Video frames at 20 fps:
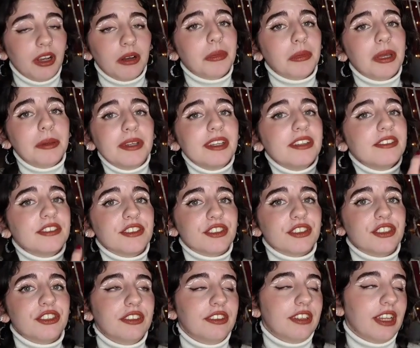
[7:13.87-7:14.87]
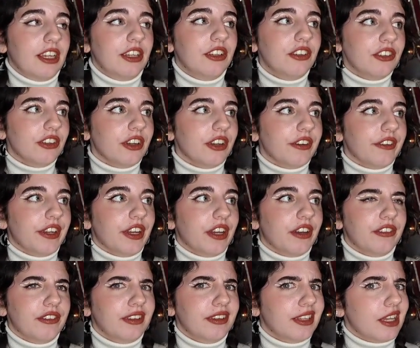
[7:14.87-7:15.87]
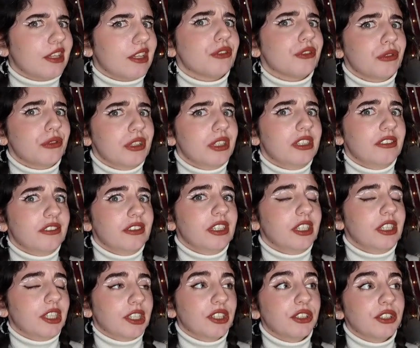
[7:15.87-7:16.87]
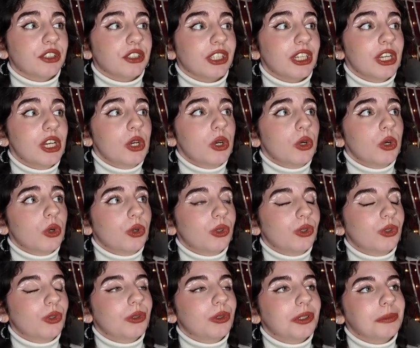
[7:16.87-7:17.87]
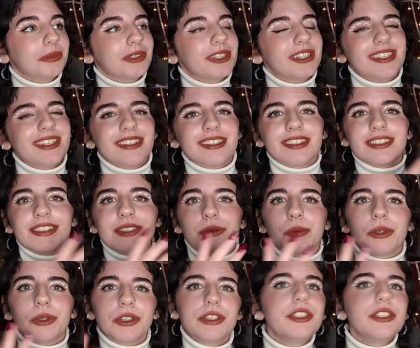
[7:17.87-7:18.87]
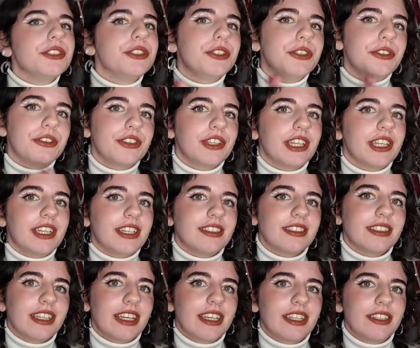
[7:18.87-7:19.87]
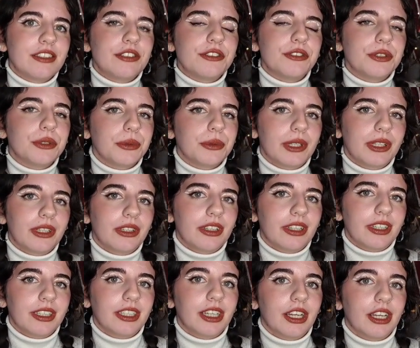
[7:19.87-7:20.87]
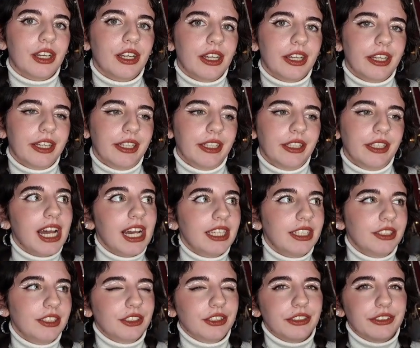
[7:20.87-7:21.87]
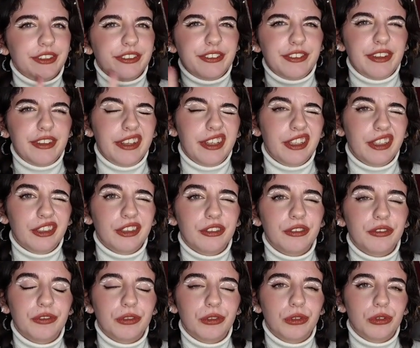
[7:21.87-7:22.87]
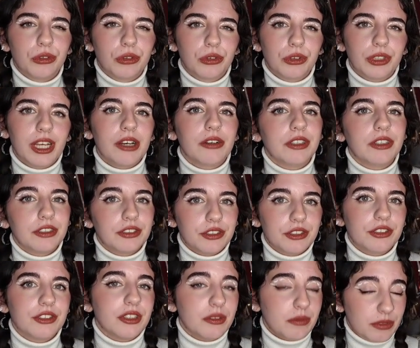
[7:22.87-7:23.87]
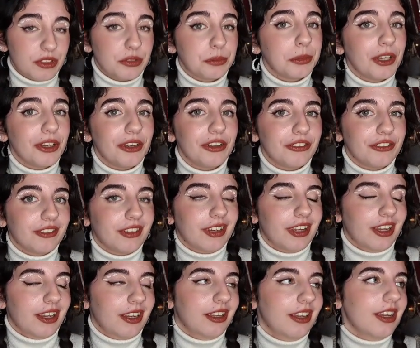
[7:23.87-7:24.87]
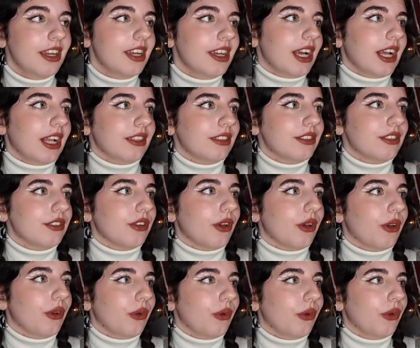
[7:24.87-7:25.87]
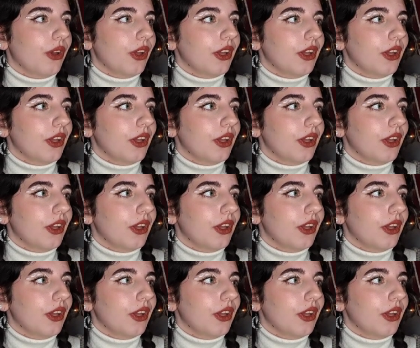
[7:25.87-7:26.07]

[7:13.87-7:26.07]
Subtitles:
Or maybe even stationery. I think that's really, really good. Or because one of the new things is doing like a calendar thing for counting to someone's birthday. And so